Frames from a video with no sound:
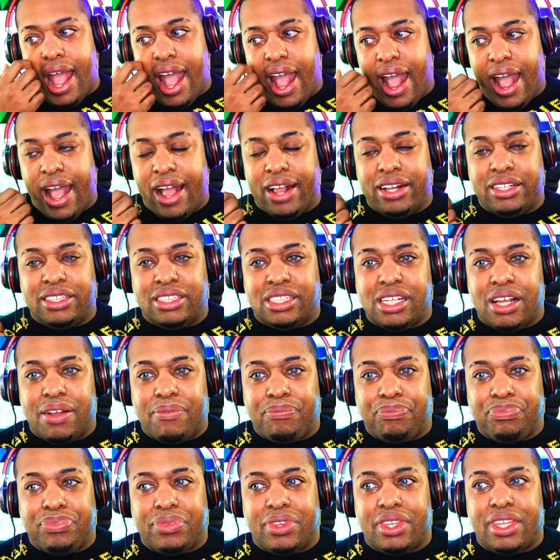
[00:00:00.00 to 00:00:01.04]
and
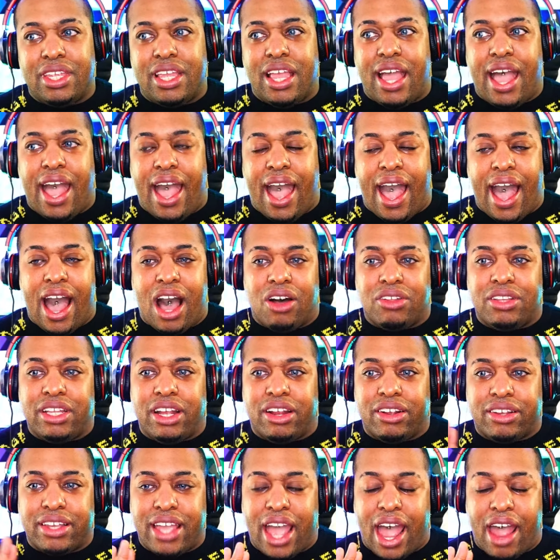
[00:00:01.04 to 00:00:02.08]
how
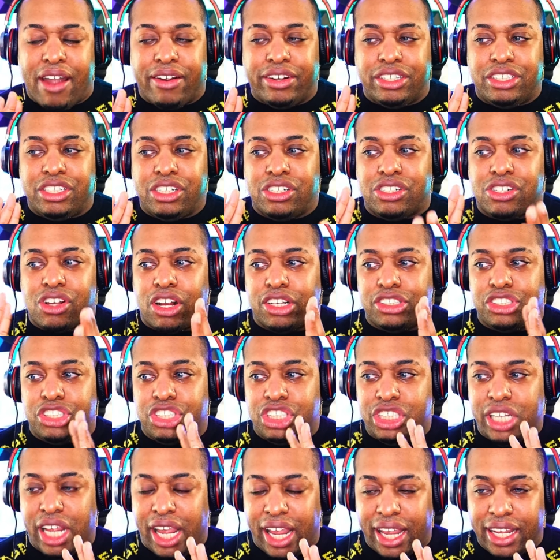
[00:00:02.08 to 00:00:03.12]
their characters are
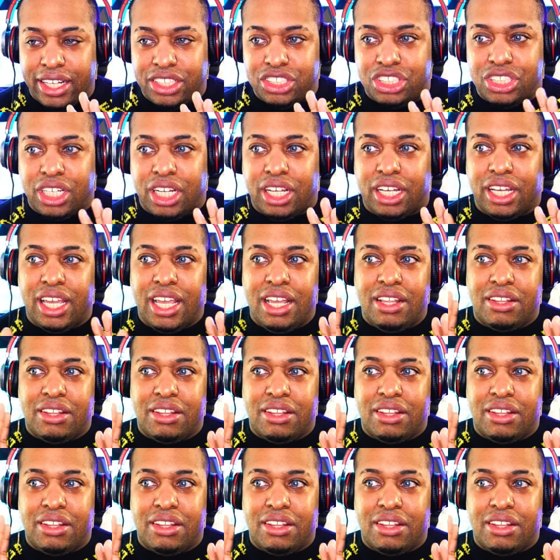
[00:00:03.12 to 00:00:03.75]
changing,